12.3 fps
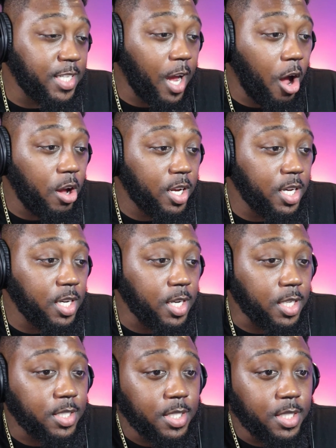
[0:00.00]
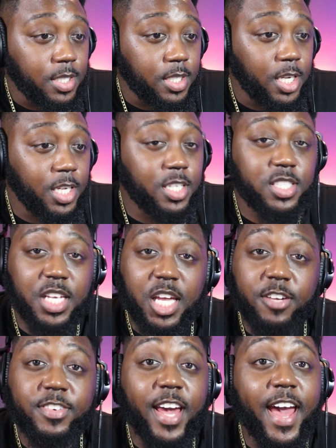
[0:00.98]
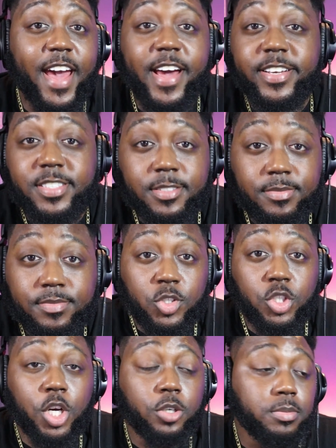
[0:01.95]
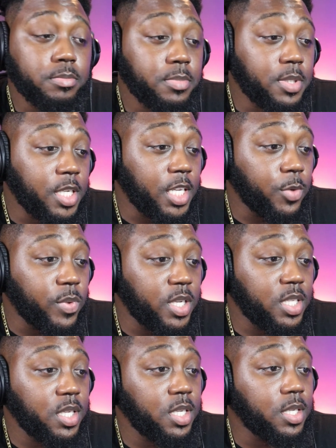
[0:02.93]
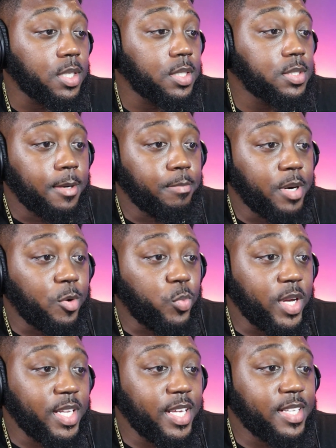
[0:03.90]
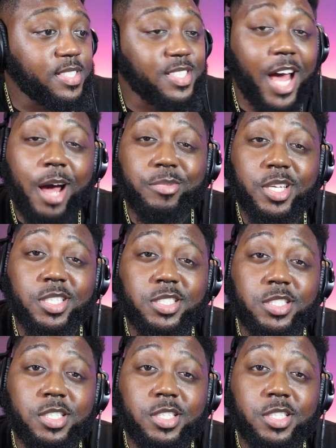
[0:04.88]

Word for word: He all good. He can save gas you know, it is what it is. But we need to stop this